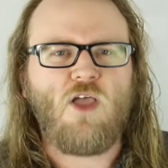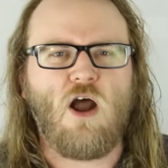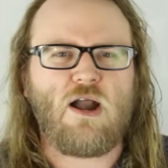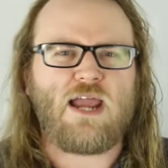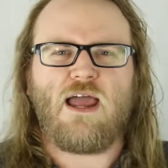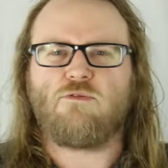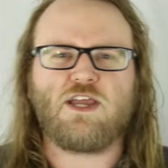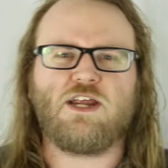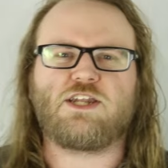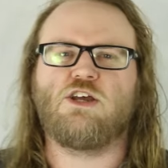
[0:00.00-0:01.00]
All right, now we're
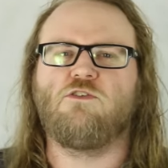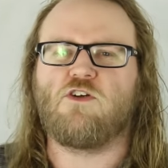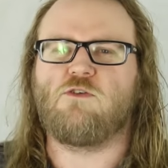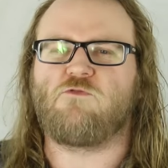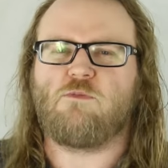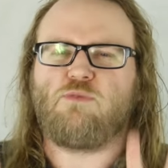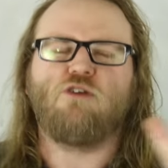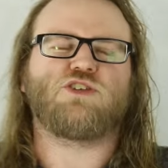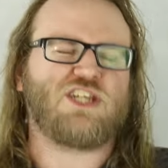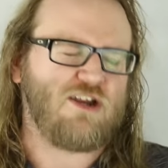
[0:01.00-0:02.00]
getting too
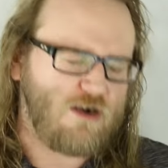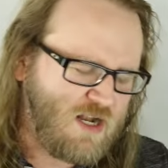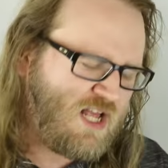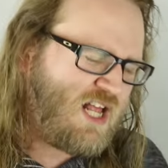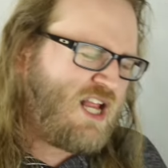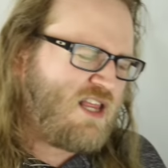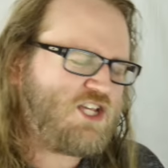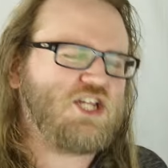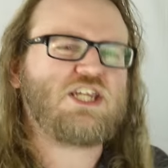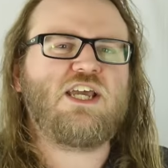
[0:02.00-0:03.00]
verbose here.
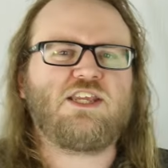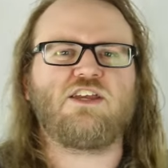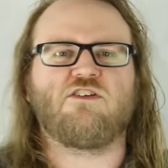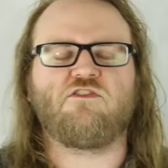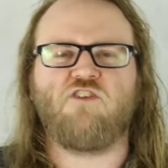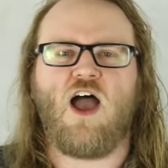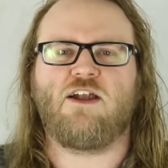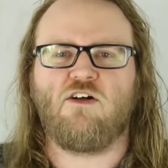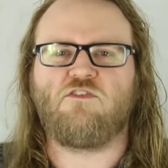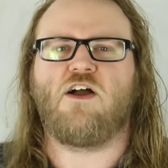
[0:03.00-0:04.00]
Let's just get to your
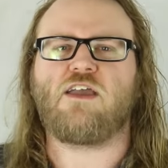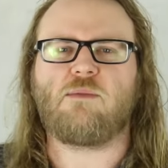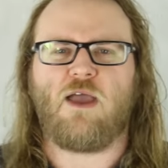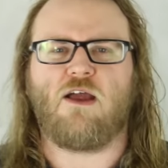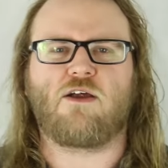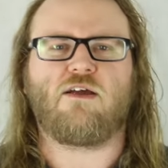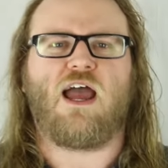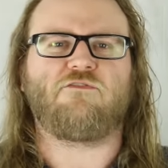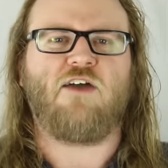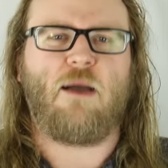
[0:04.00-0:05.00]
final fucking
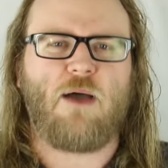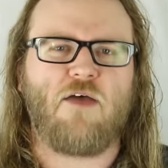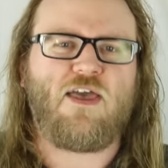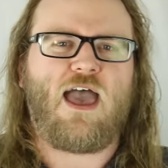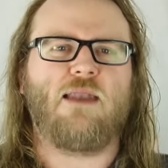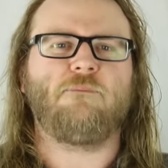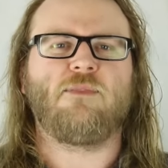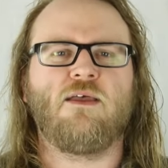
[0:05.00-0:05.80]
paragraph. How about that?